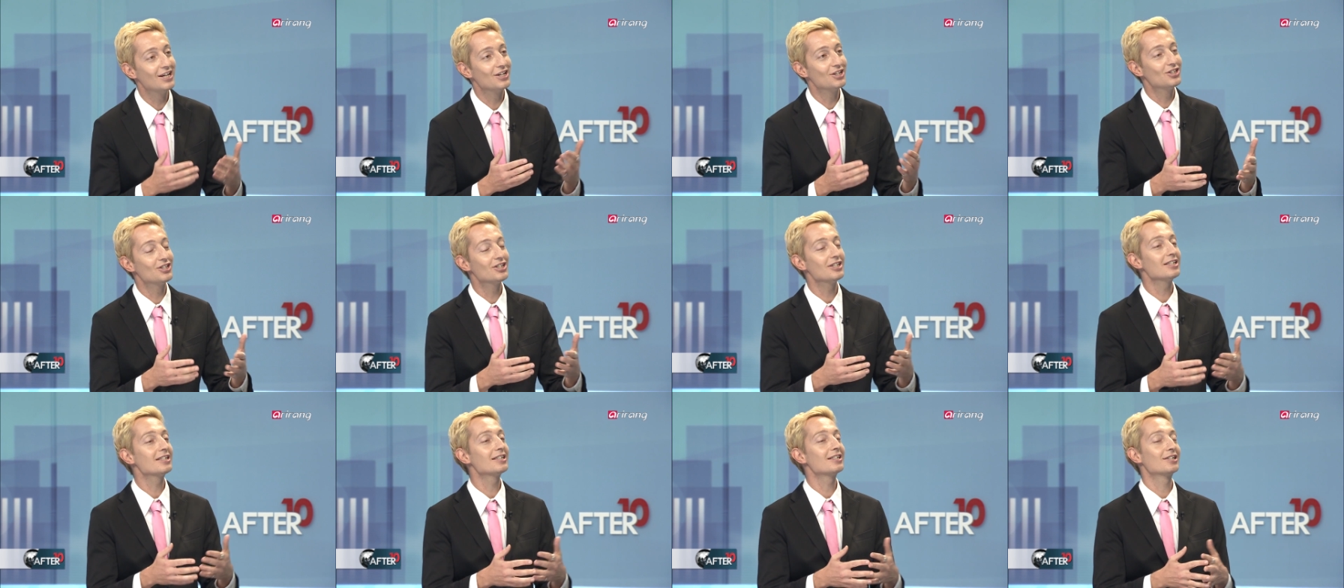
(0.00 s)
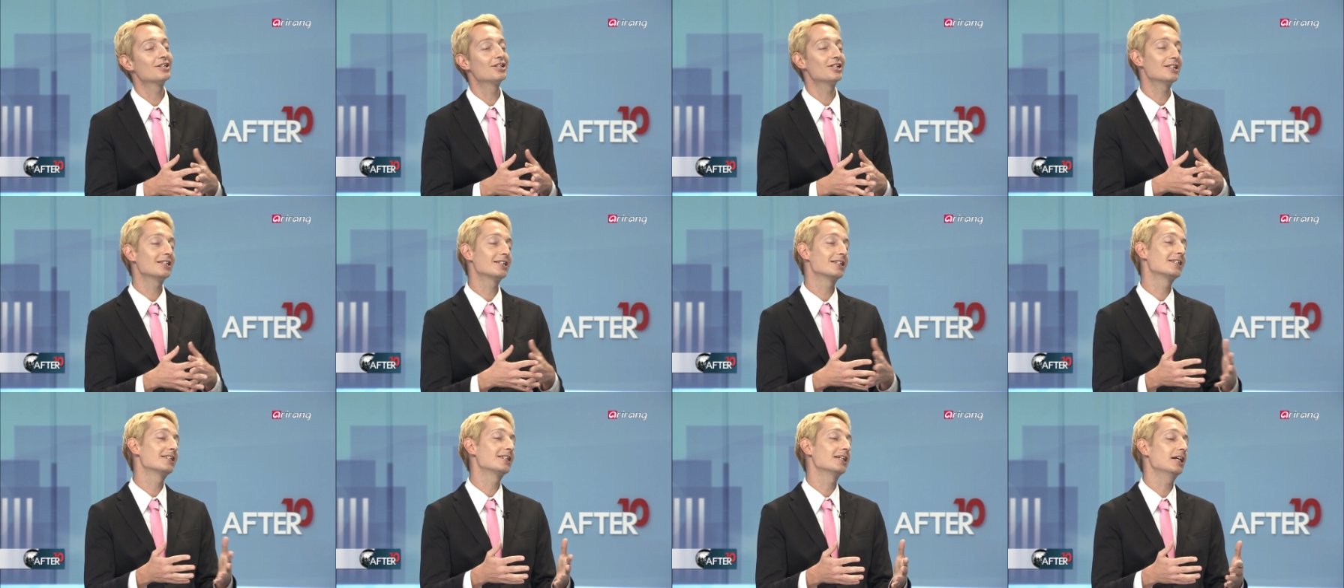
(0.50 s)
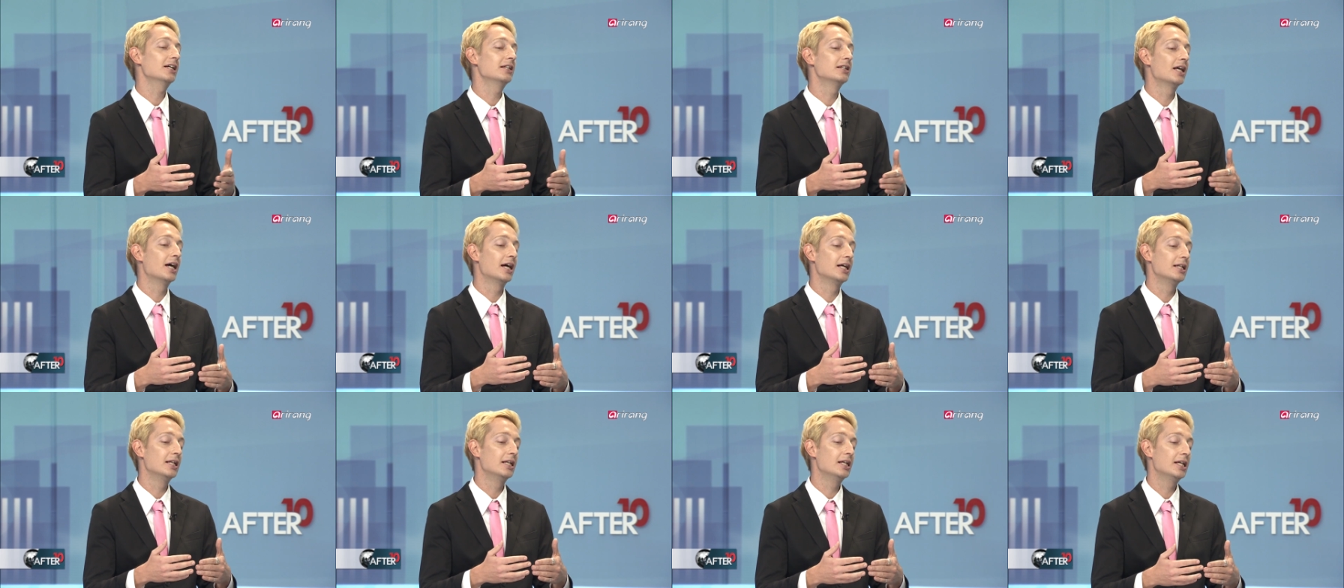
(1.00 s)
Just to say
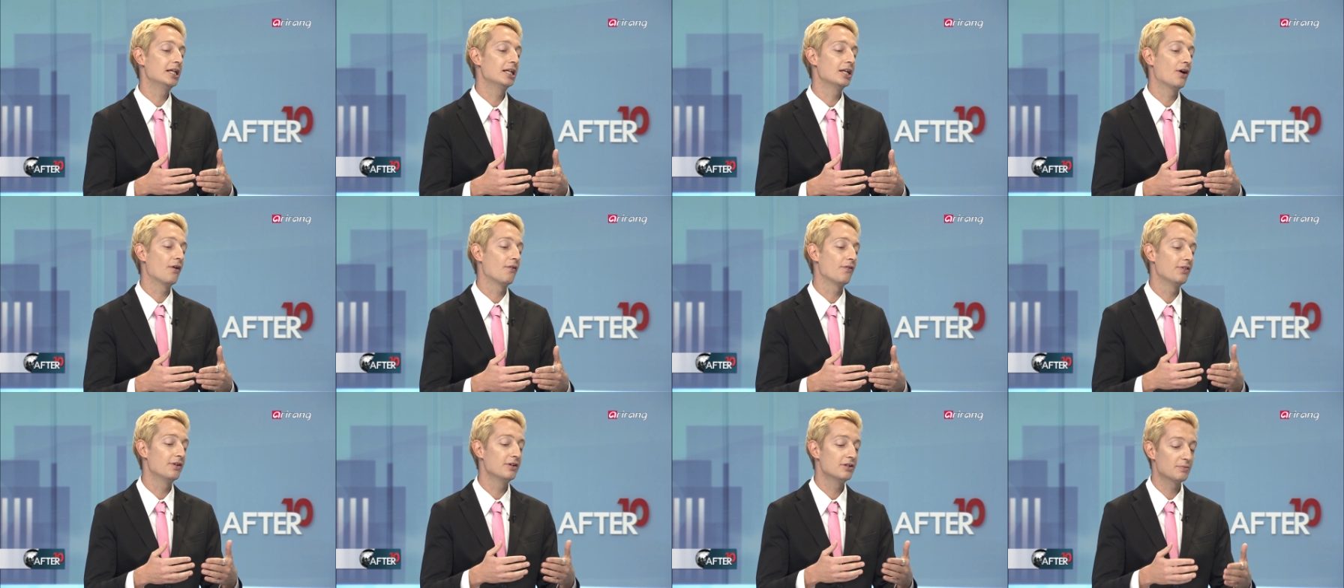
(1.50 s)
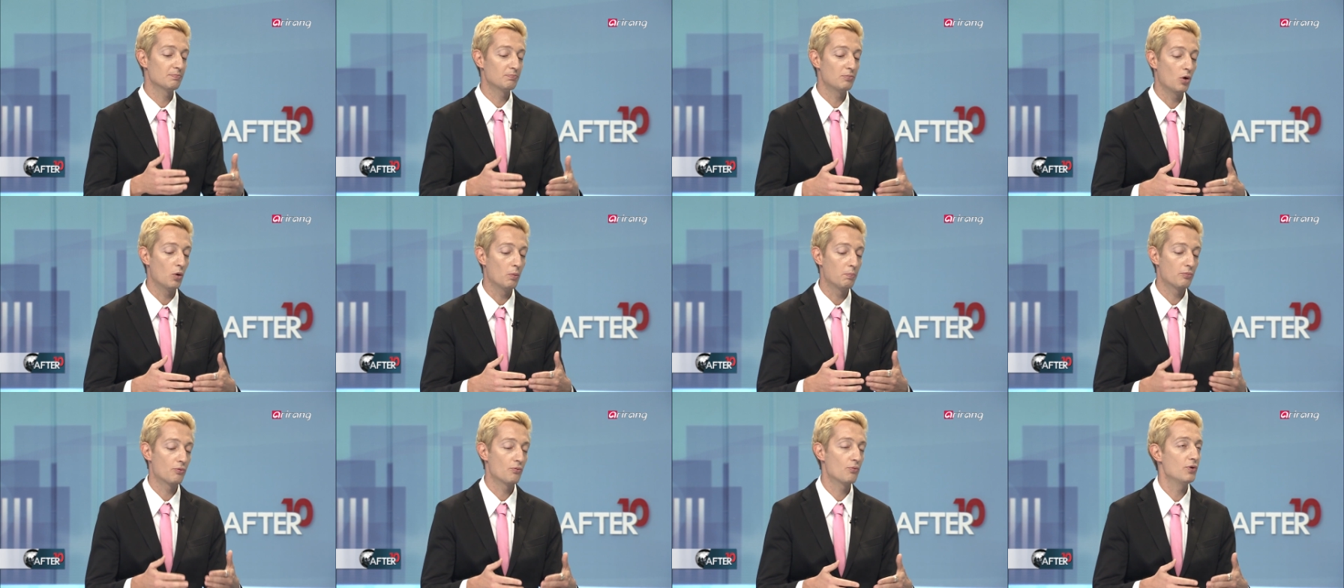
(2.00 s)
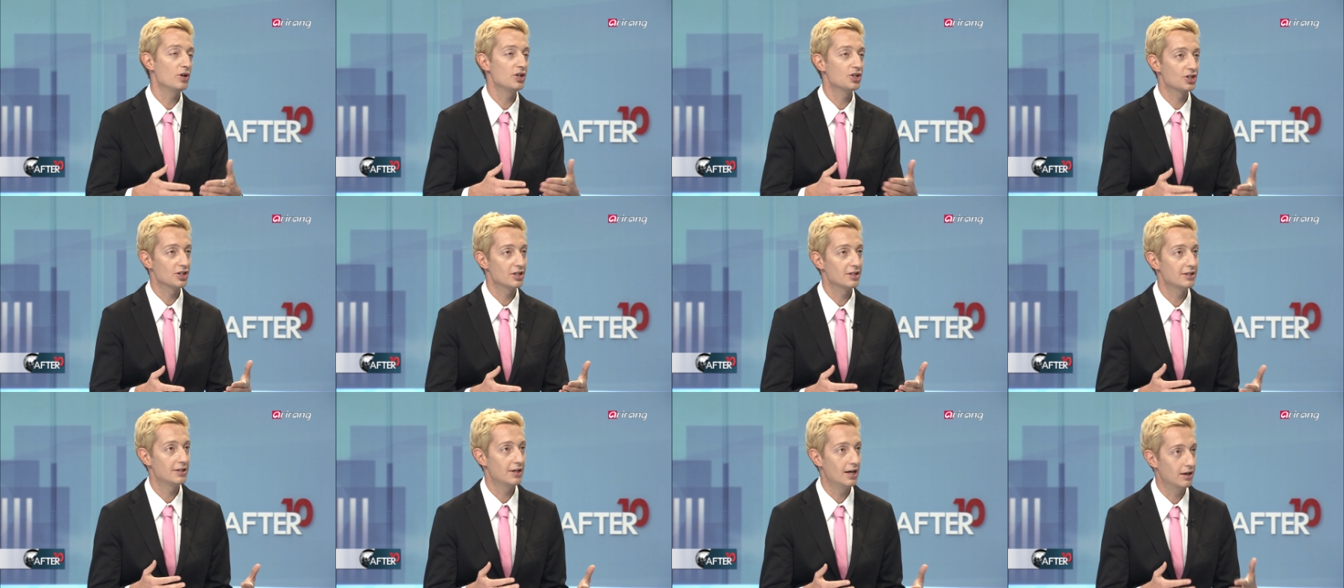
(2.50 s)
that, you know, this Pope
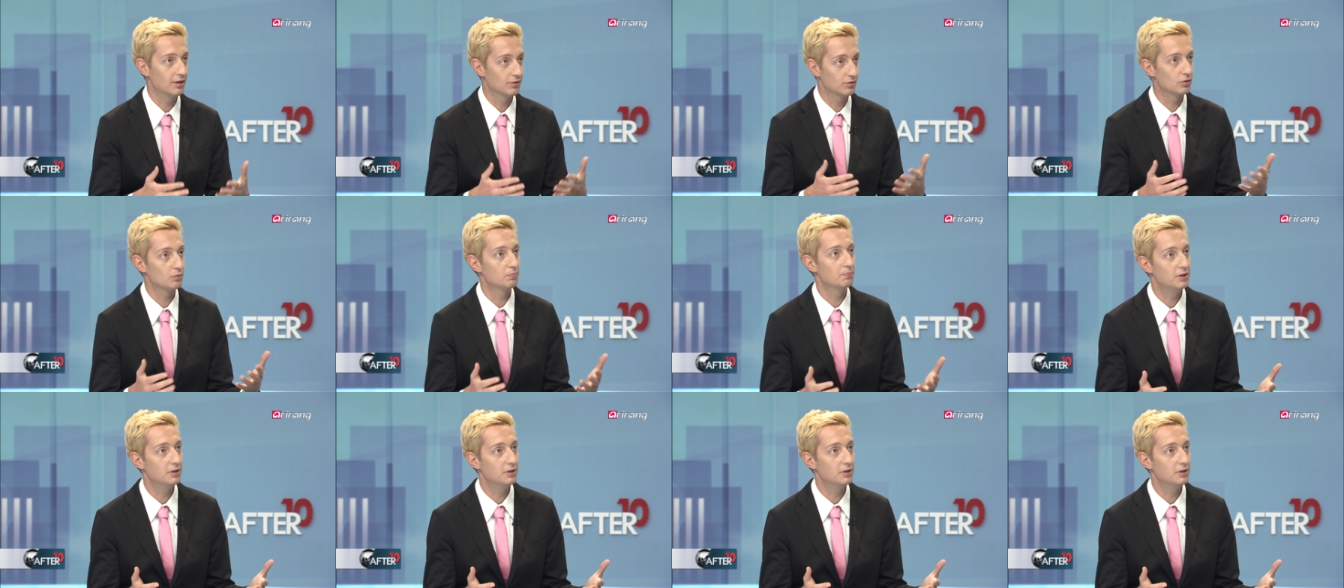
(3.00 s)
reaches down to